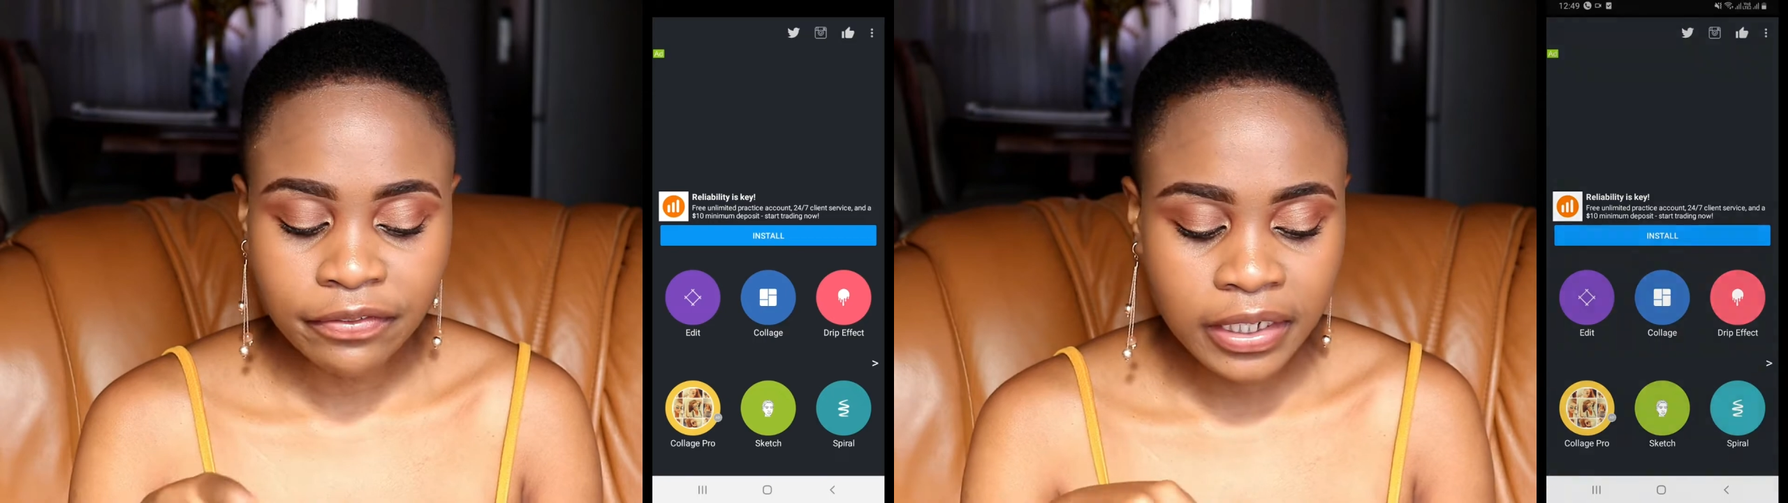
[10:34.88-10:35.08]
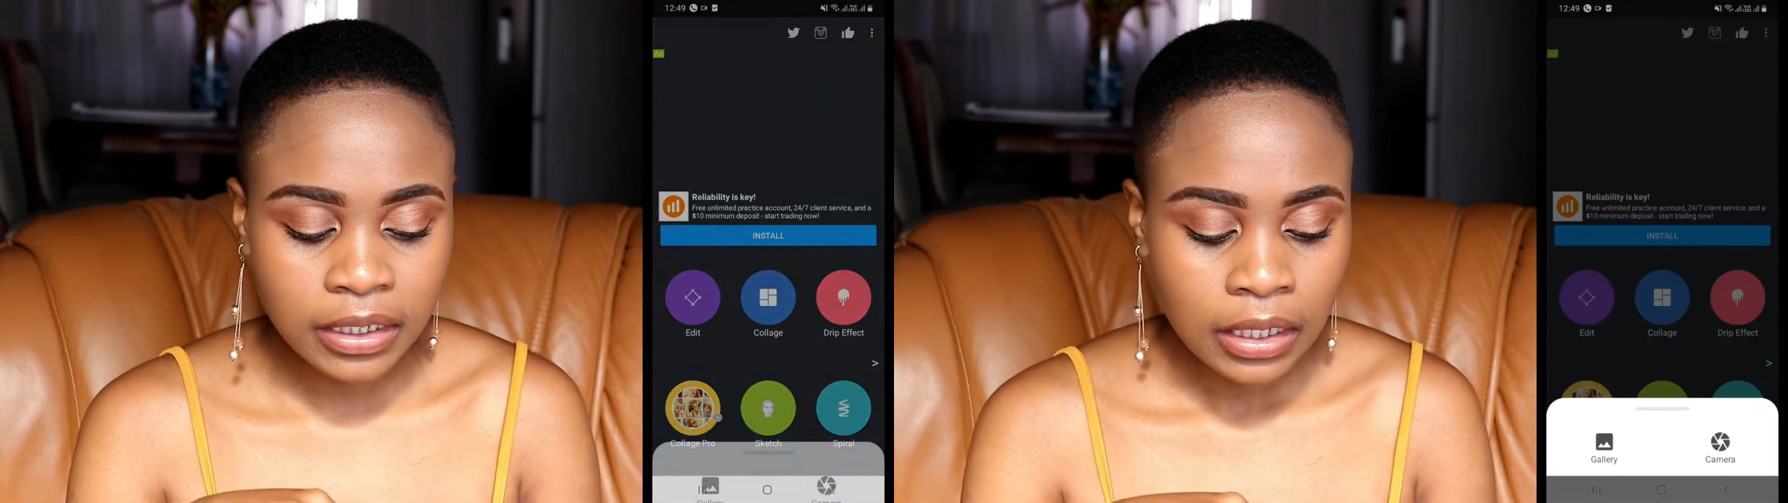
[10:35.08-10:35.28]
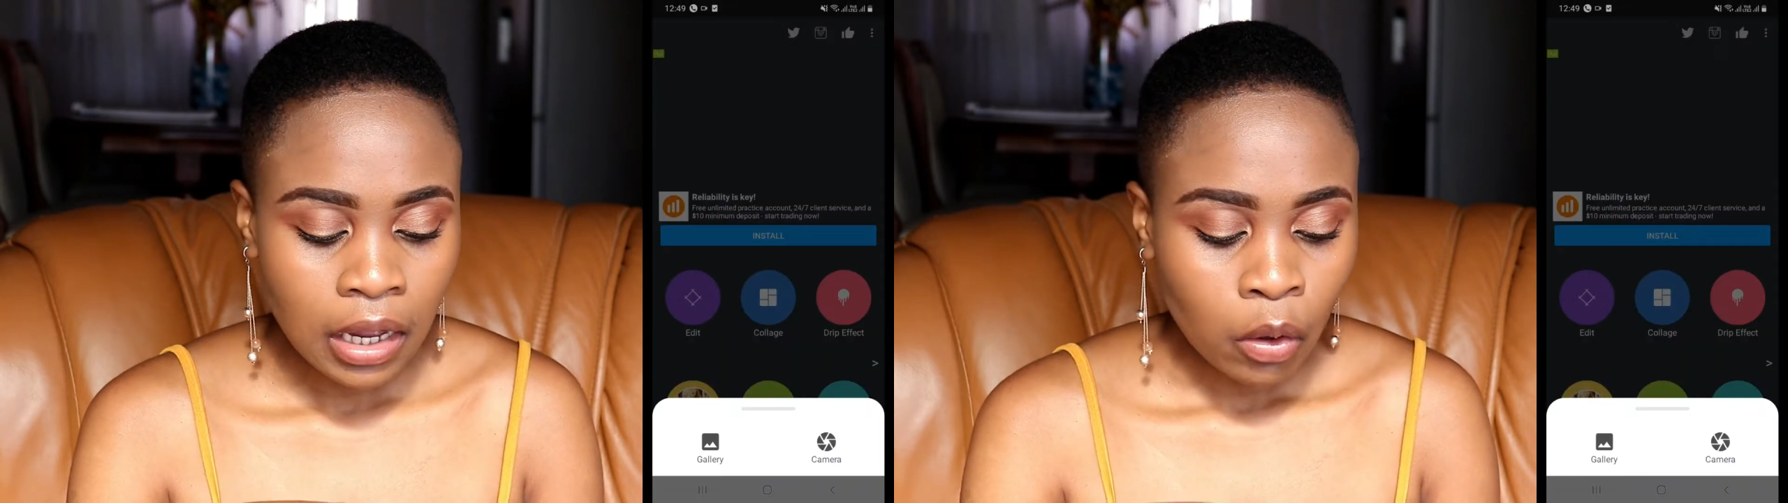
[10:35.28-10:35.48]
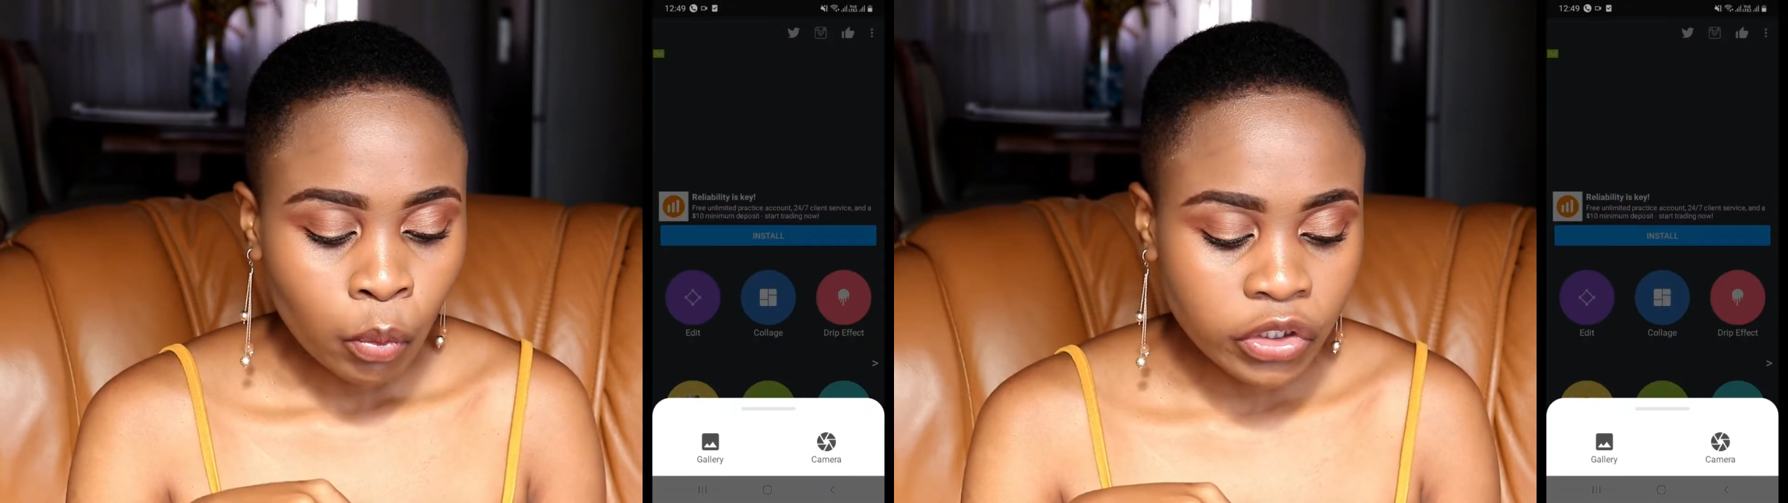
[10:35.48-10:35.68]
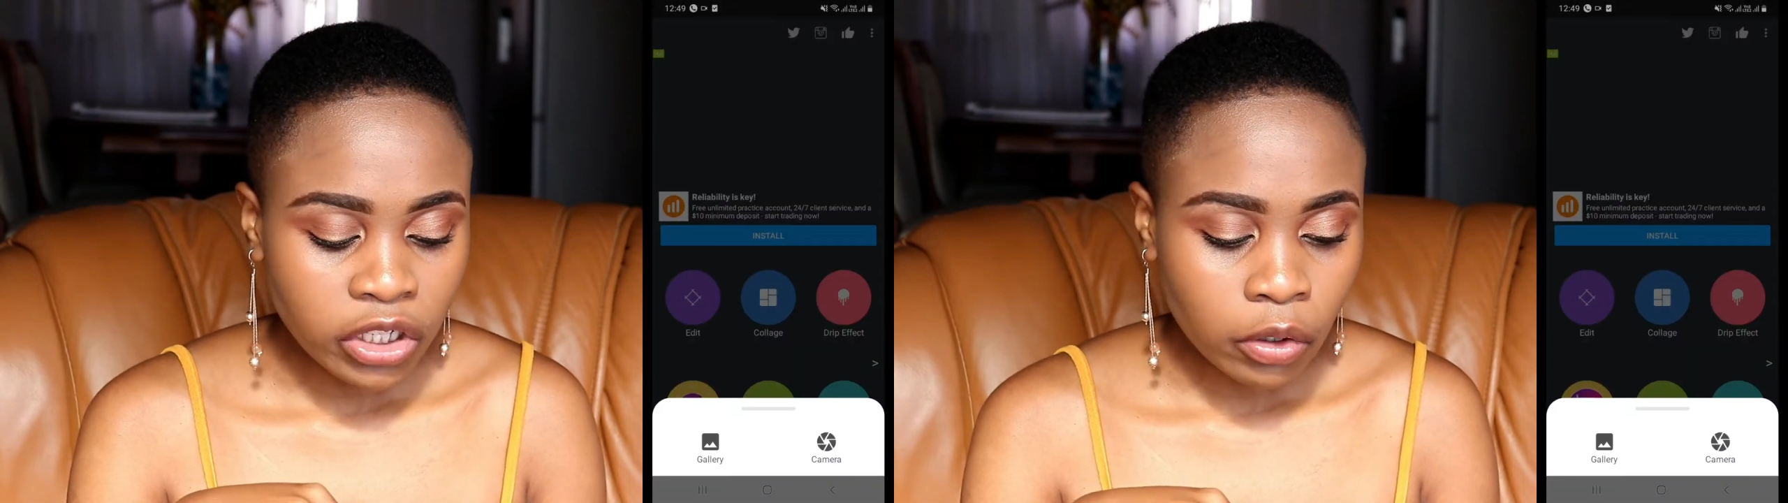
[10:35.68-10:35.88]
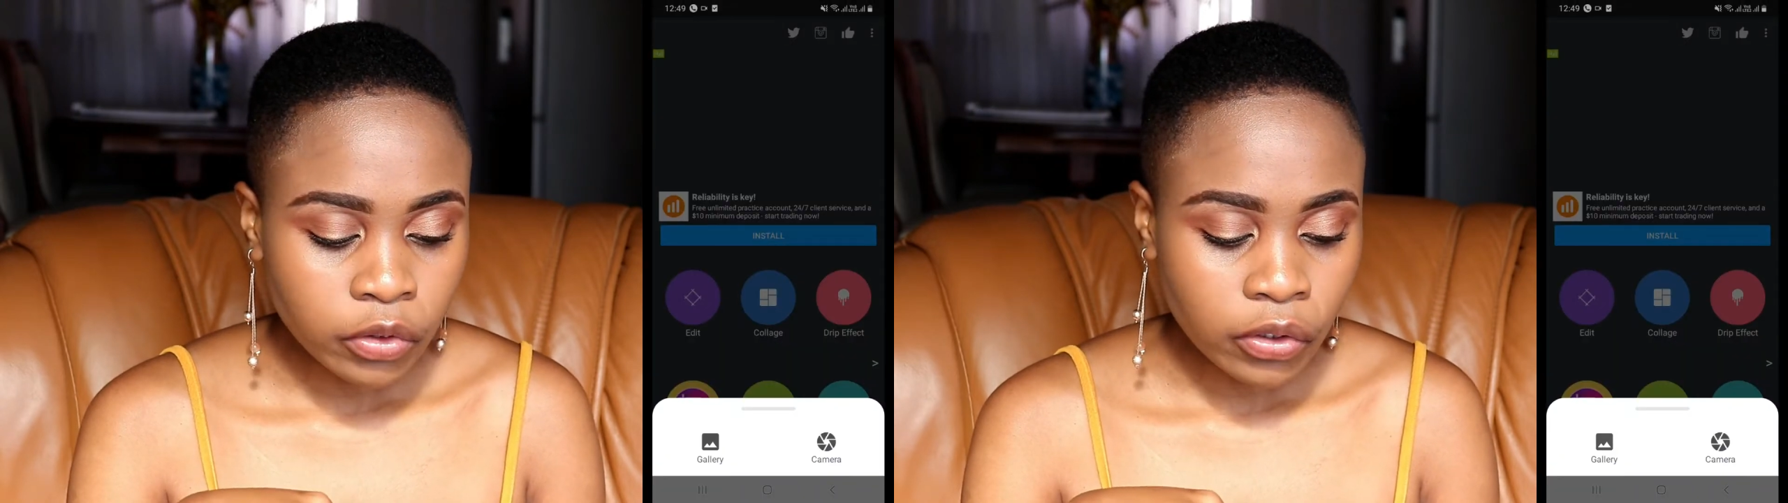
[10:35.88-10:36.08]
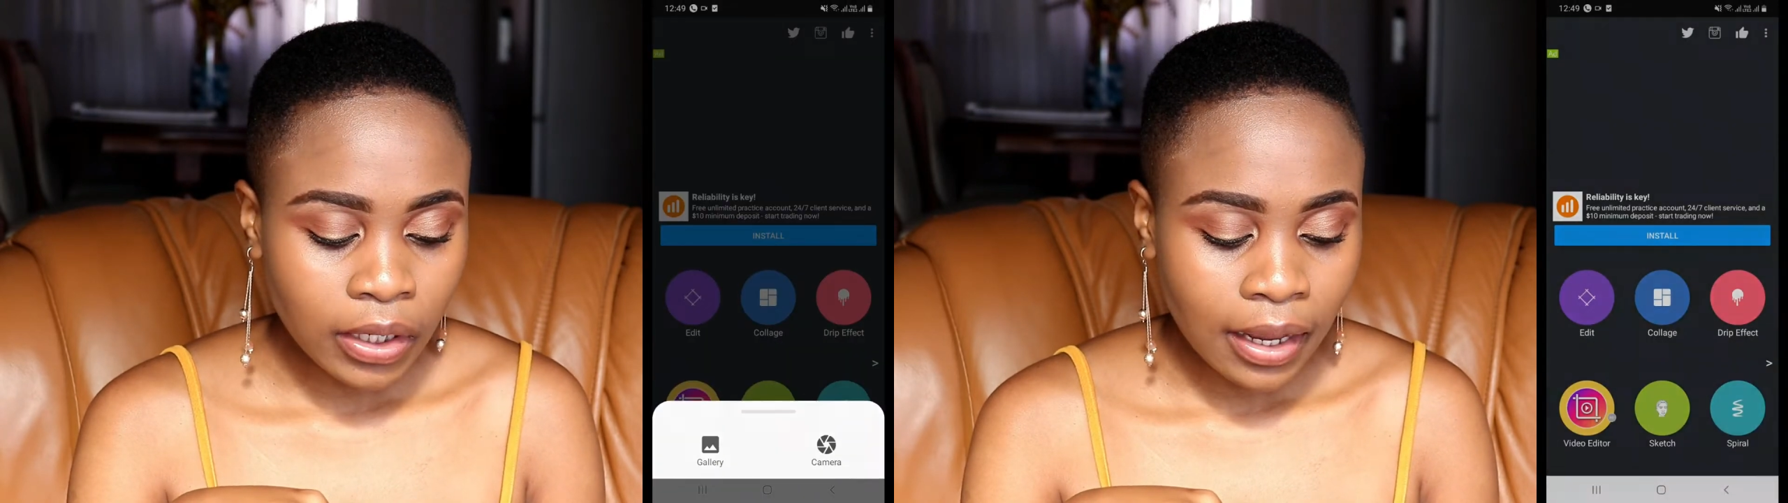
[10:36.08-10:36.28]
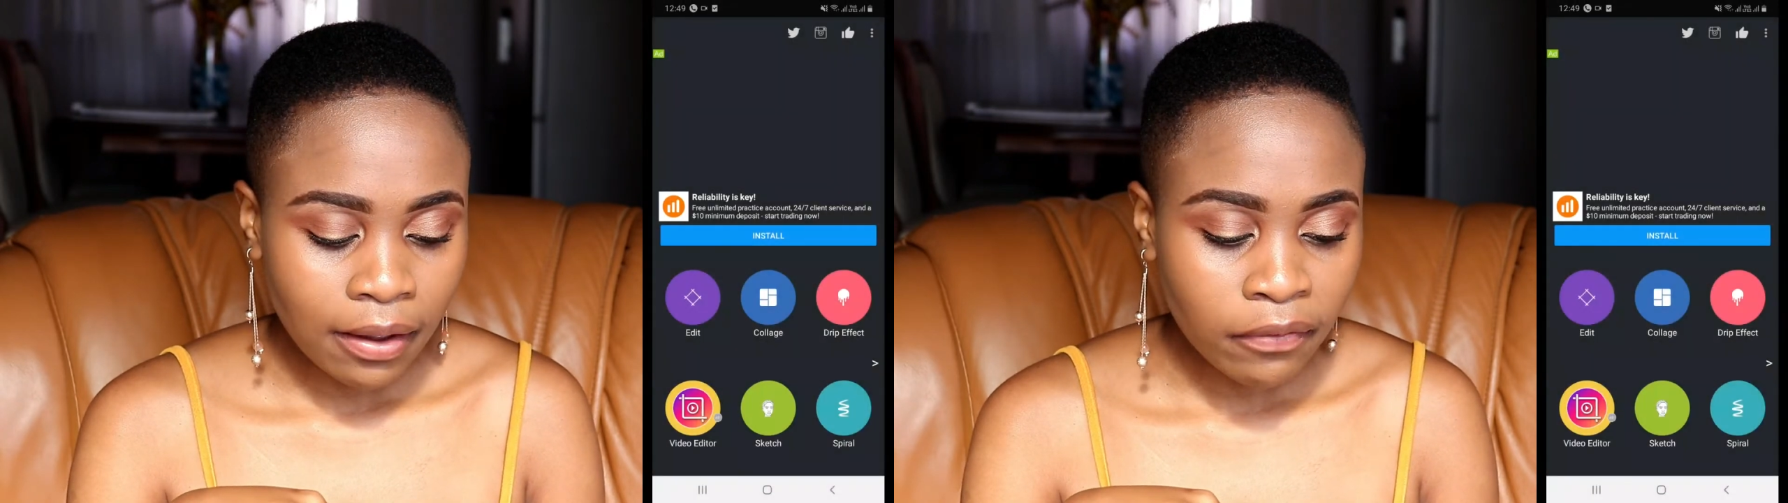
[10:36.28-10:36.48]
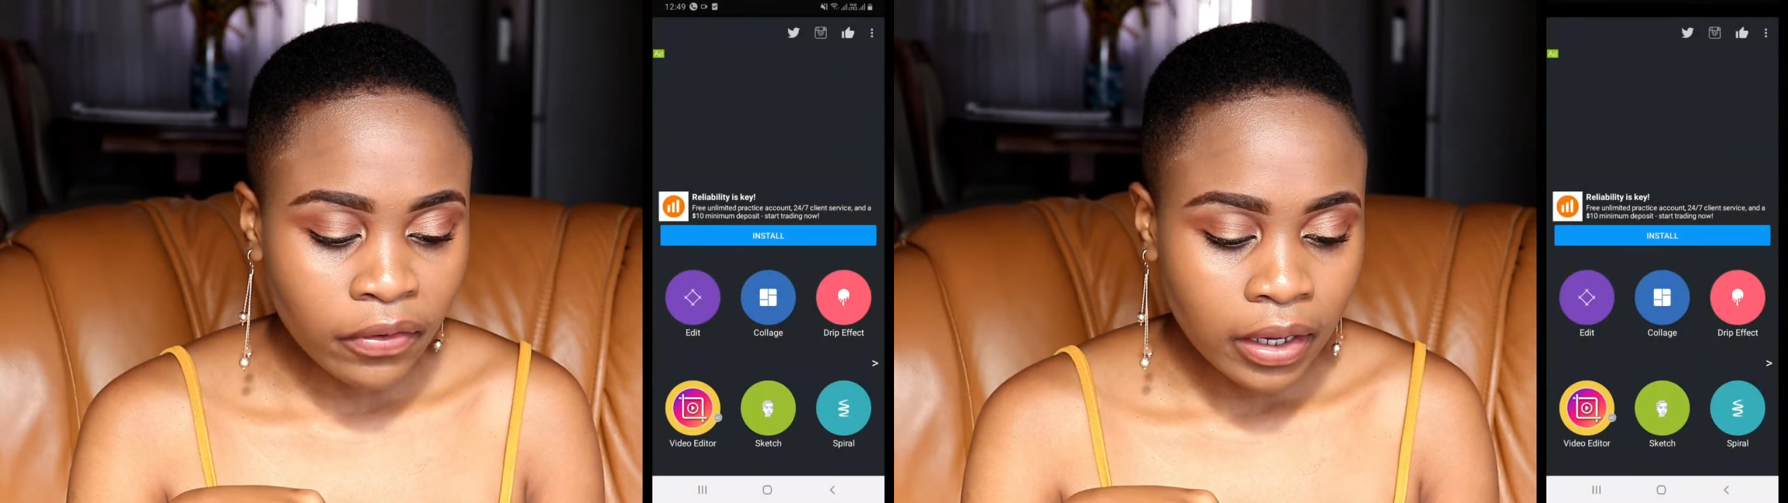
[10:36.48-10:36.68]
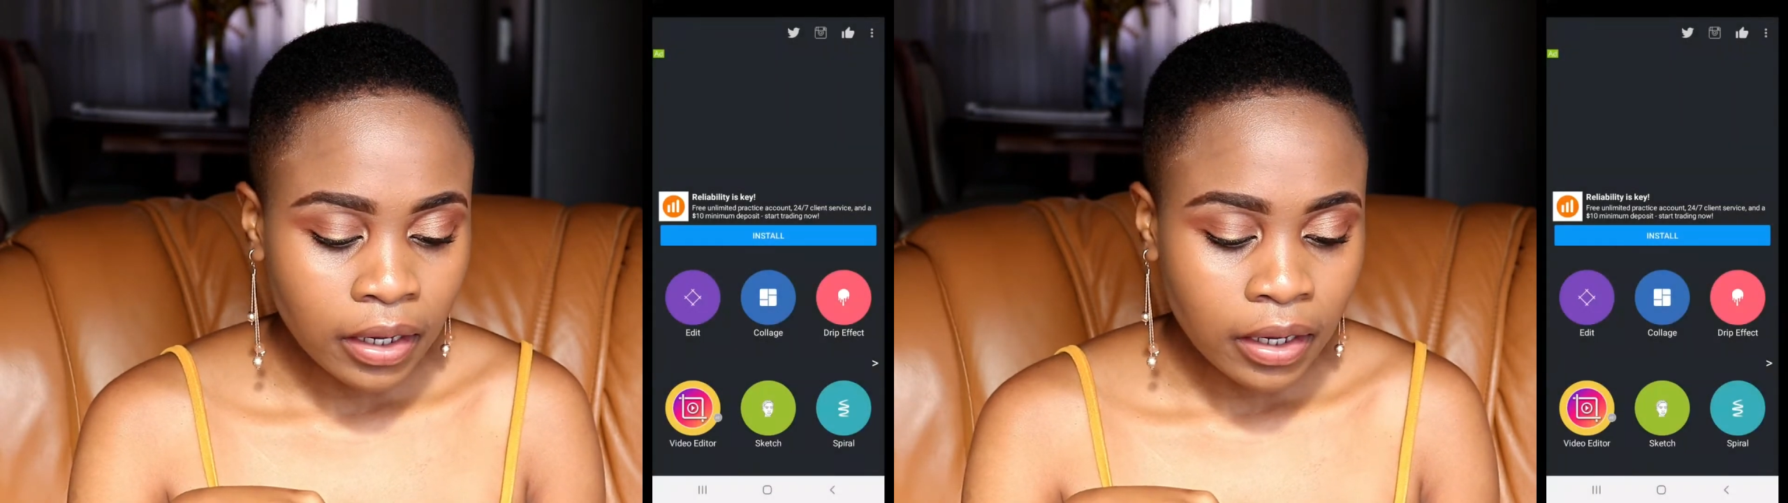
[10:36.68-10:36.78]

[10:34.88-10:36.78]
effect, which I also love.